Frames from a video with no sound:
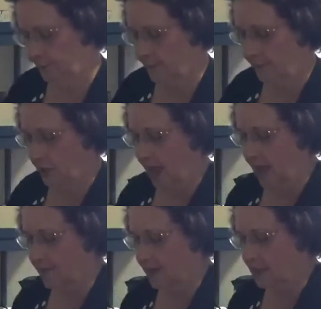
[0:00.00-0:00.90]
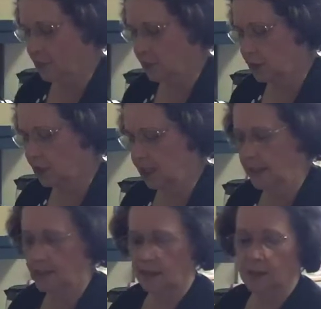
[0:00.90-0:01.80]
But if you have it, that's what you
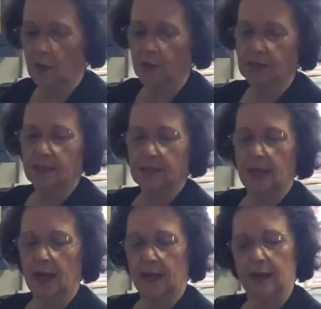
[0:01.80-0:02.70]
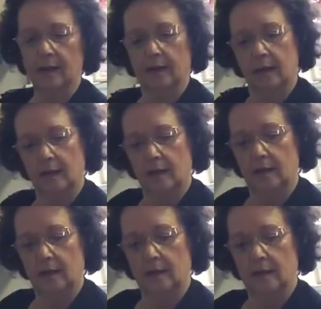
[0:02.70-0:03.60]
need. So this is a
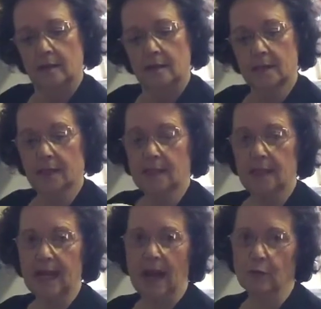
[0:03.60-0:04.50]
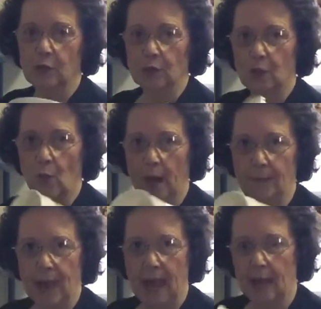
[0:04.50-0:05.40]
16 ounce, so it's a
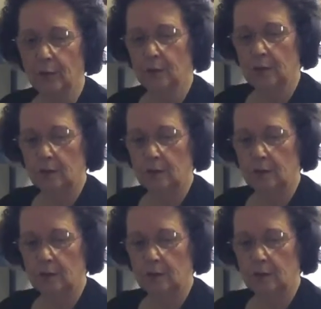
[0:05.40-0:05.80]
1 pound